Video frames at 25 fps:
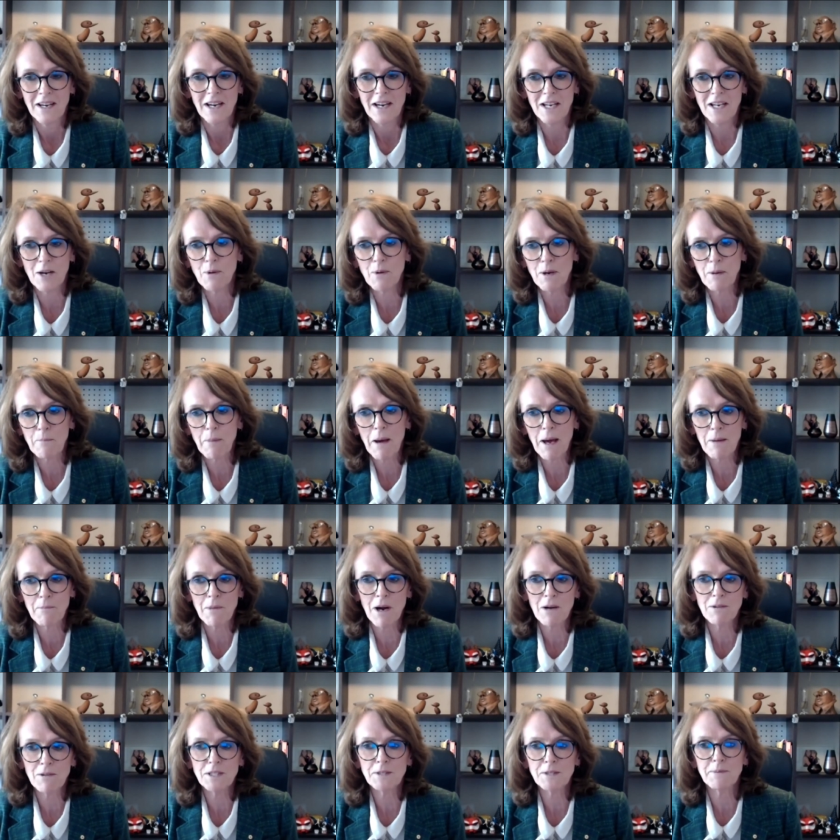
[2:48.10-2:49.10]
I want to pay
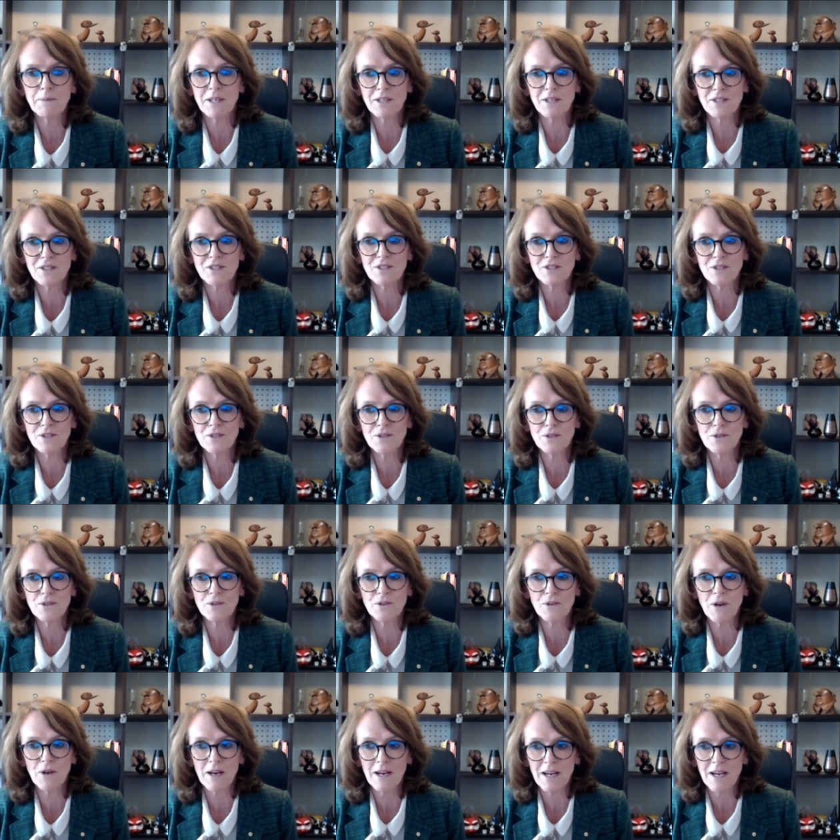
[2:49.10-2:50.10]
my respects
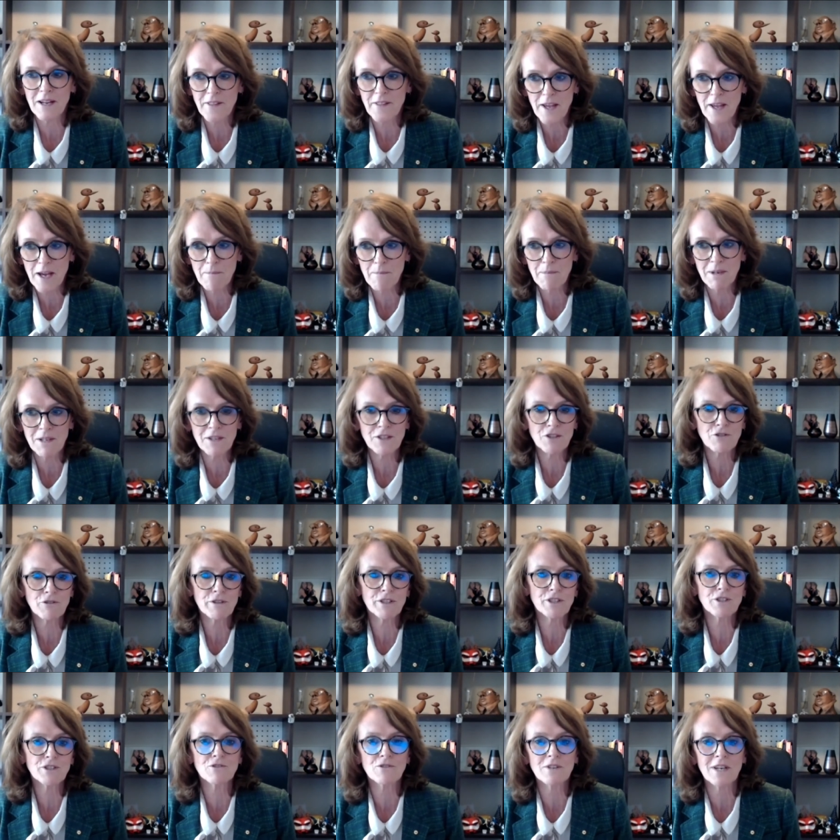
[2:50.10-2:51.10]
to uh, them and
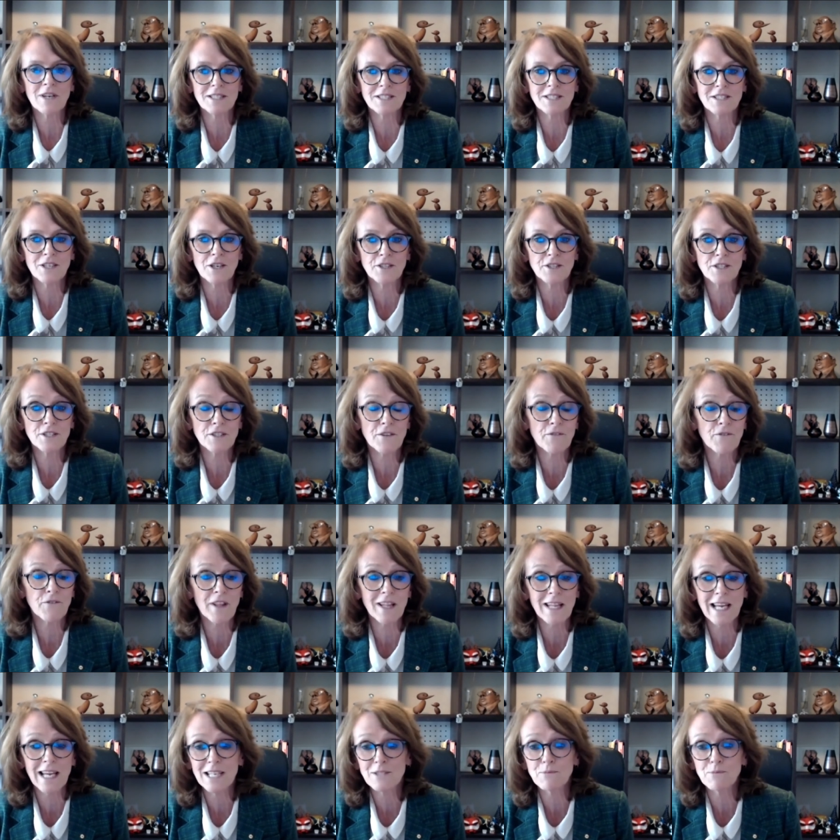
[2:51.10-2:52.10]
traditional custodians of the
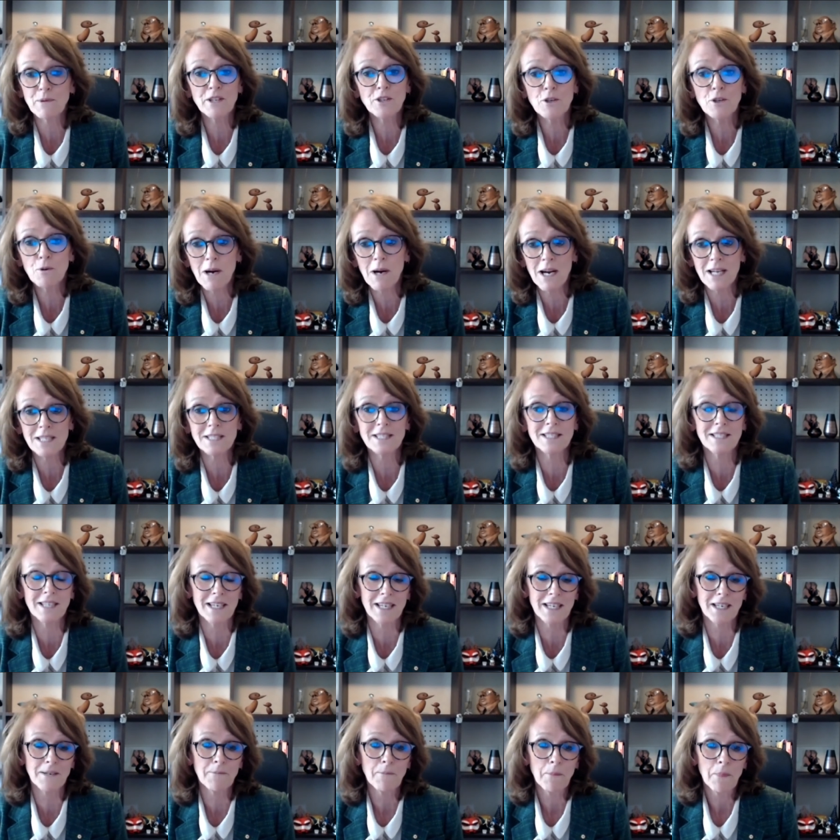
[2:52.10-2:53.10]
lands where you are
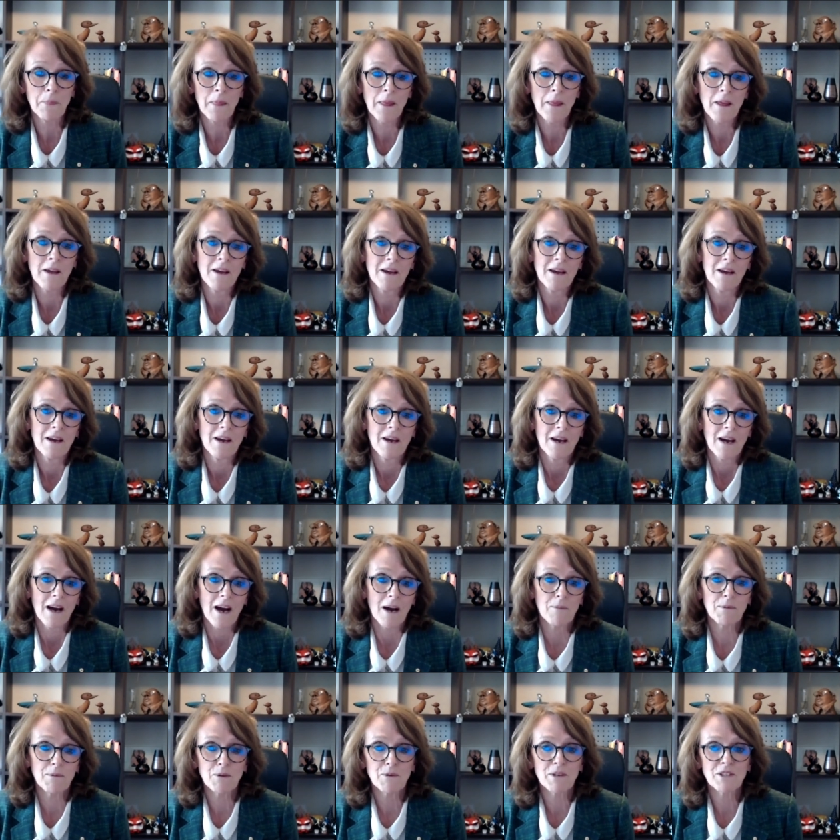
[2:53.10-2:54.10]
today. I
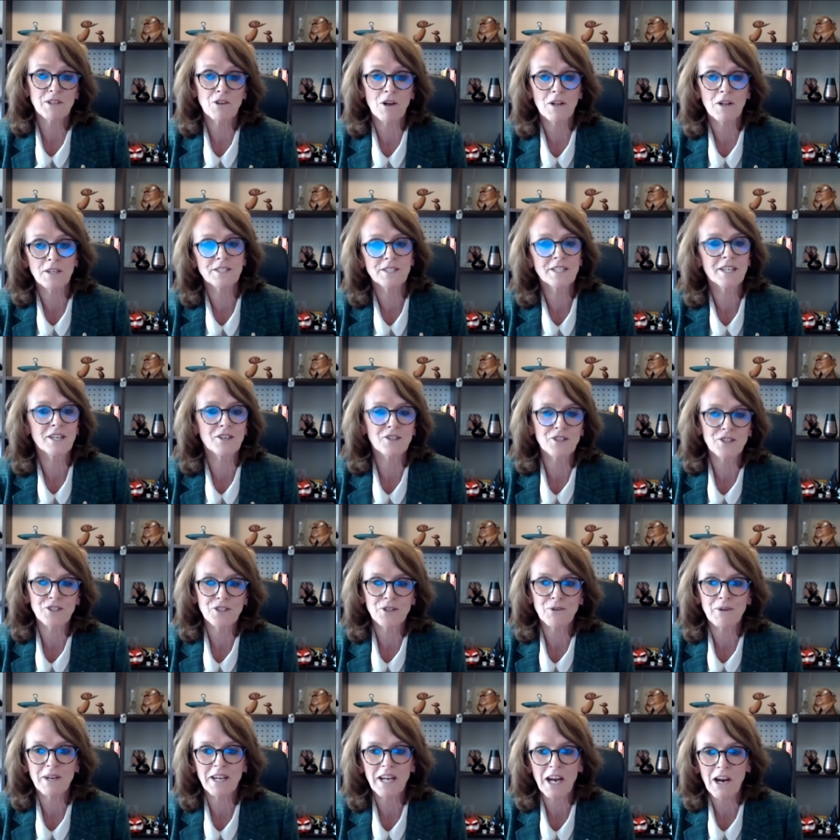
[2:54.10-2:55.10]
want to acknowledge the elders
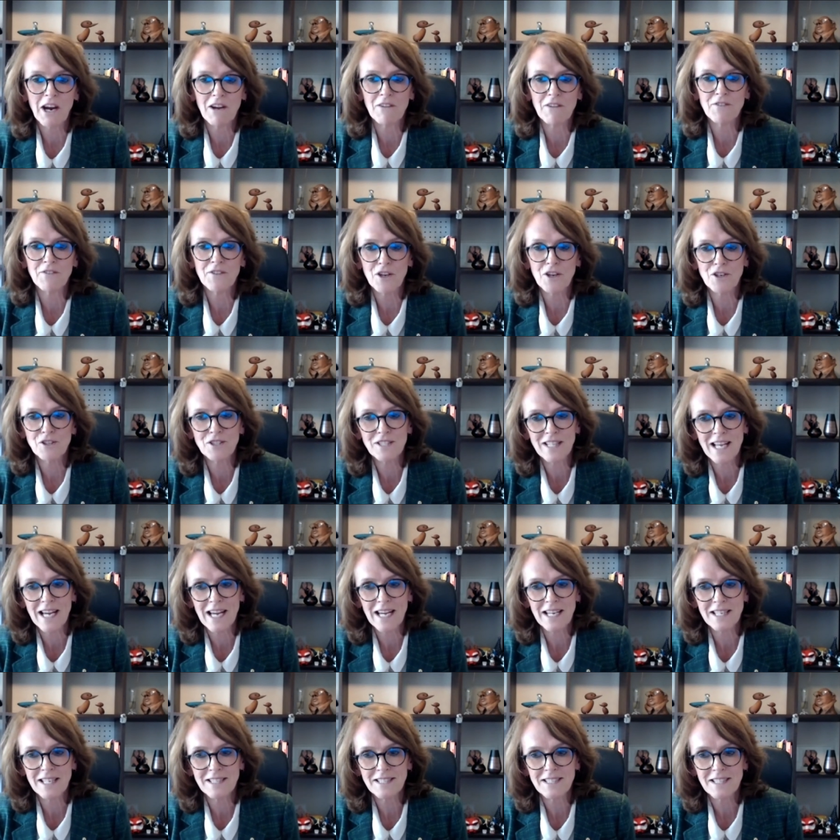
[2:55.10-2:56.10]
who are caring for those
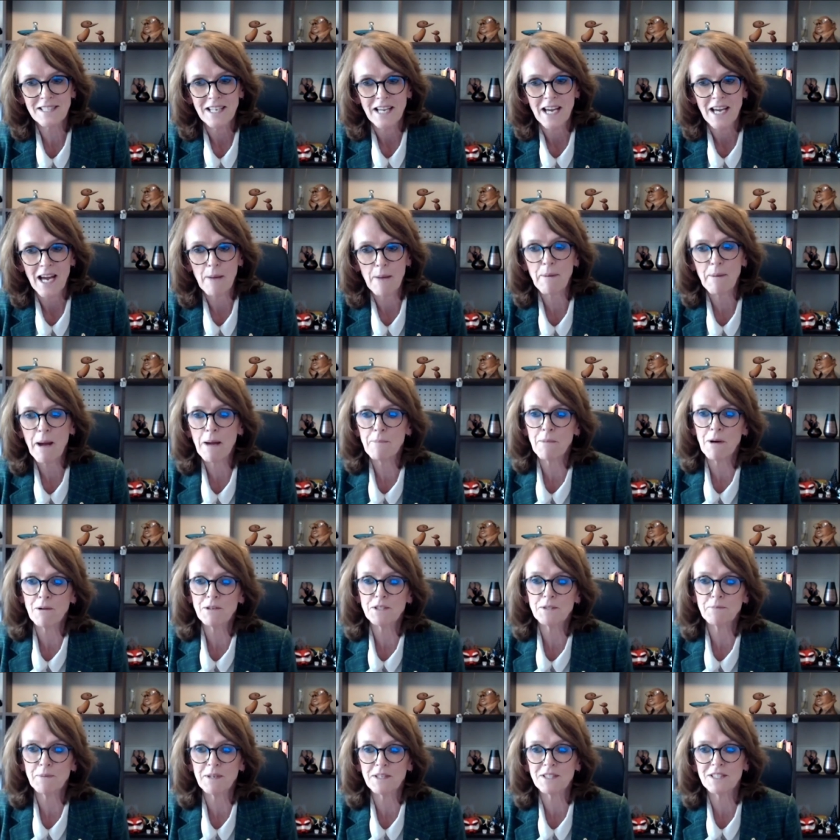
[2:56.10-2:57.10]
lands and pay my
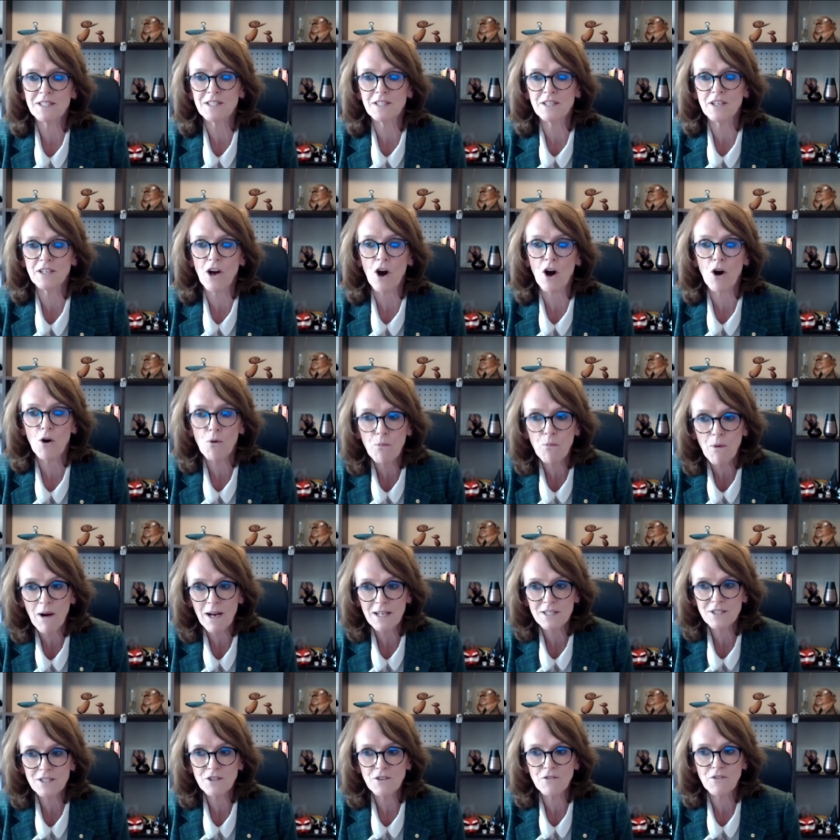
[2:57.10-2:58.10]
respects to the old
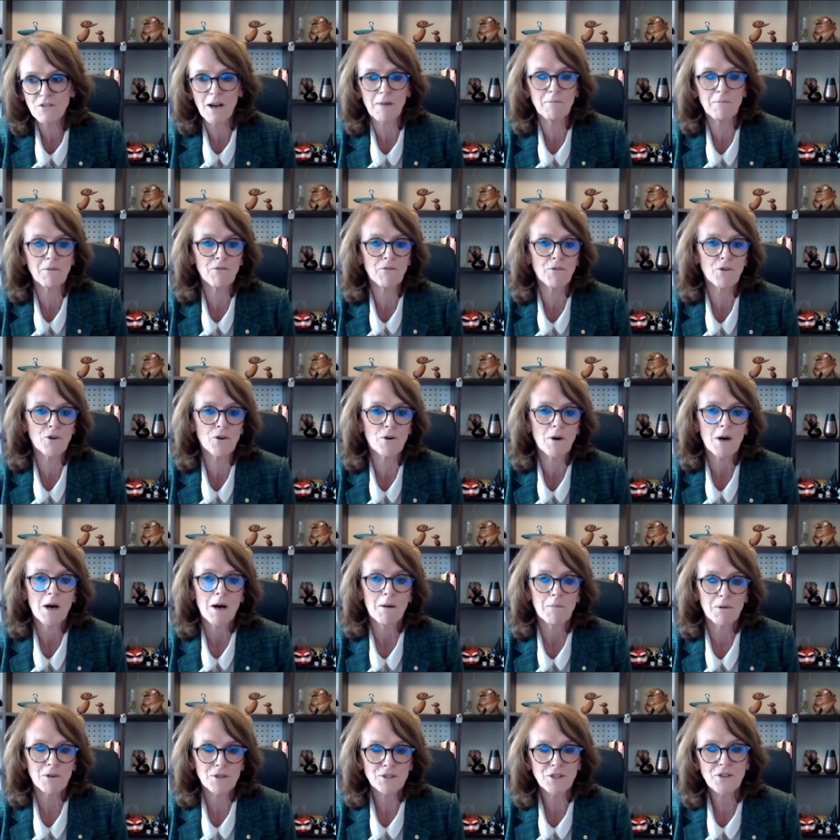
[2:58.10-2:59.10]
ones who've come before,
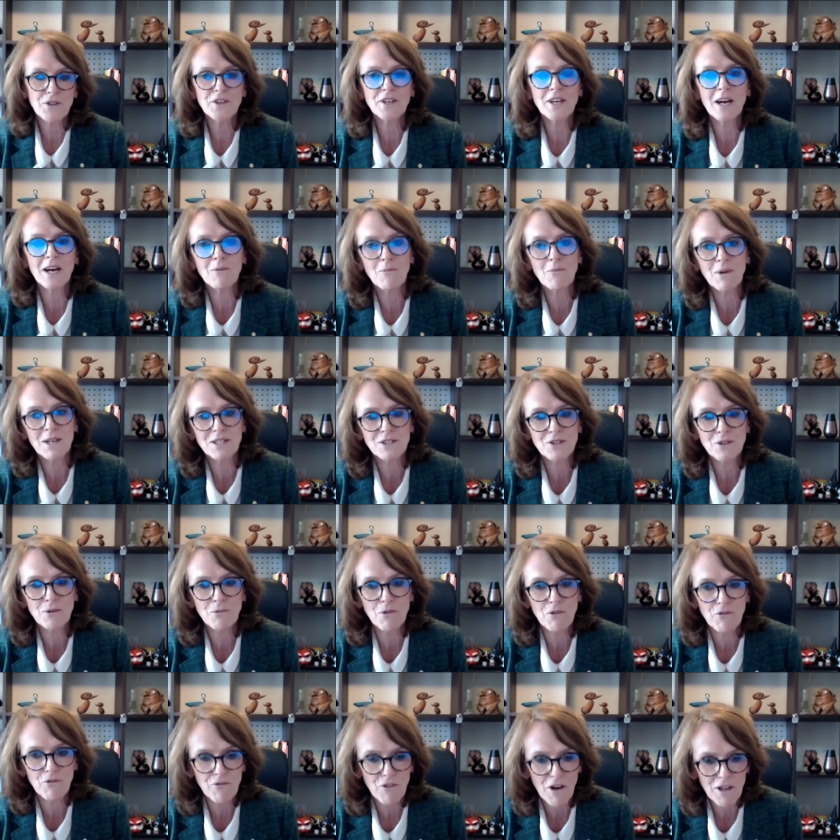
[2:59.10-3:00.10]
but also the young ones who
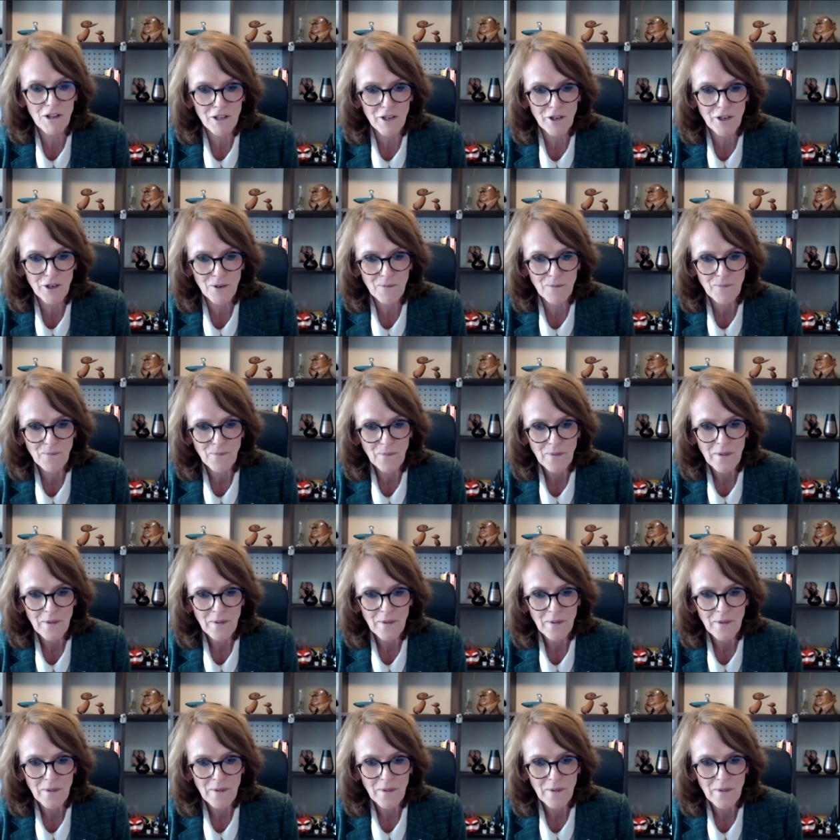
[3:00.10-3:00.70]
will follow.